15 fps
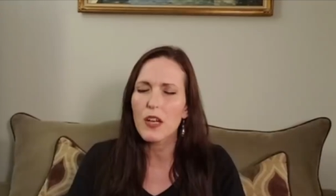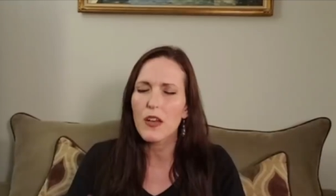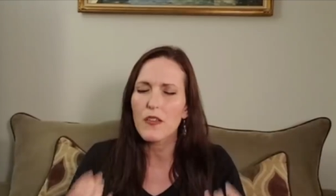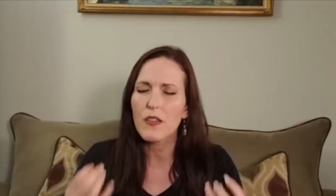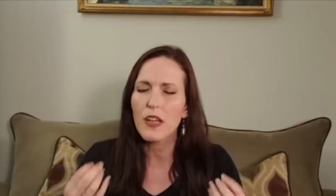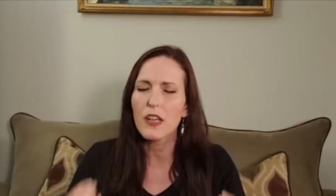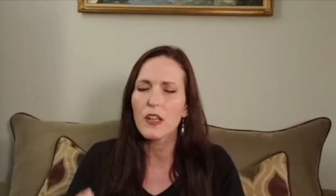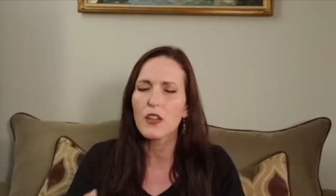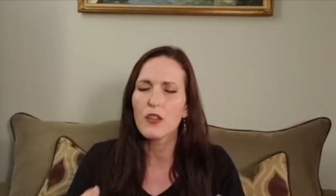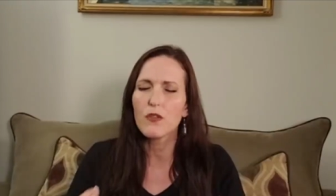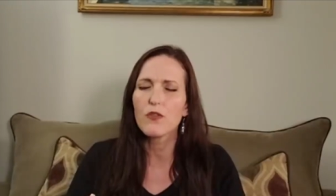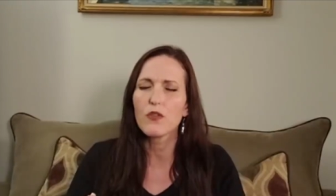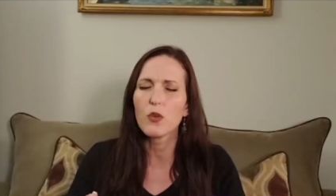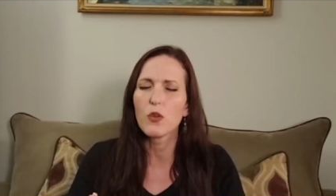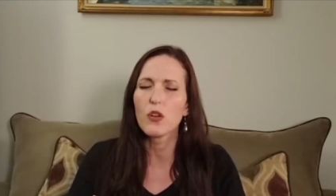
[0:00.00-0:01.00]
I thank you
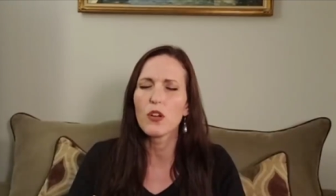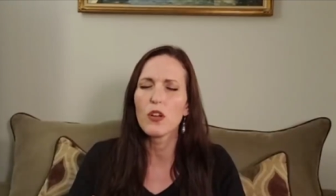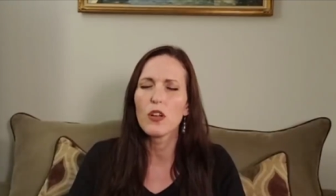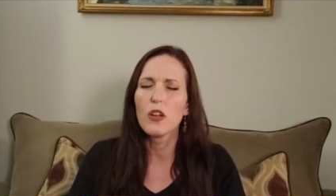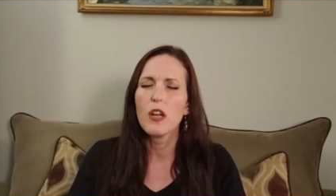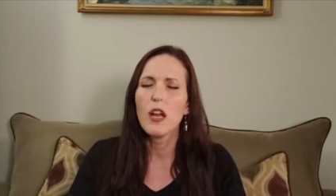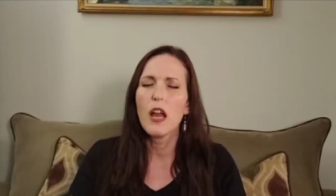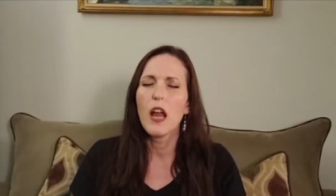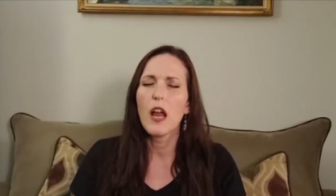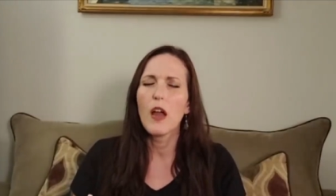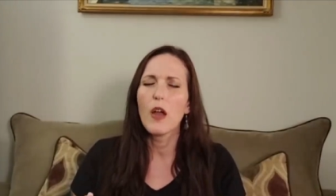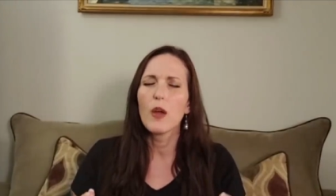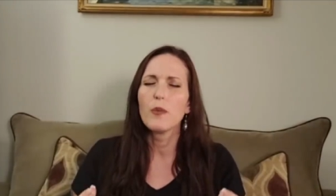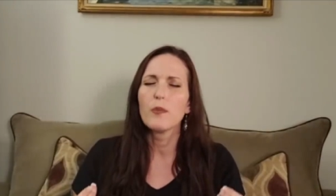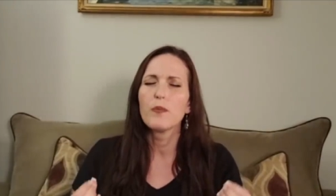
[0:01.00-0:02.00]
for,
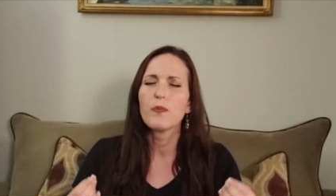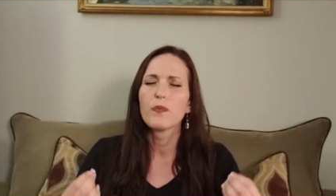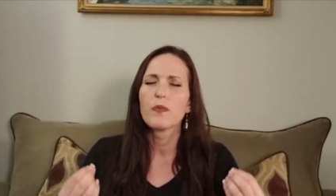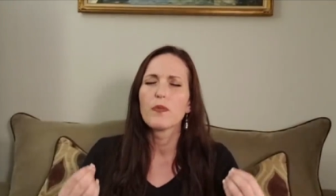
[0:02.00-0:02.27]
um,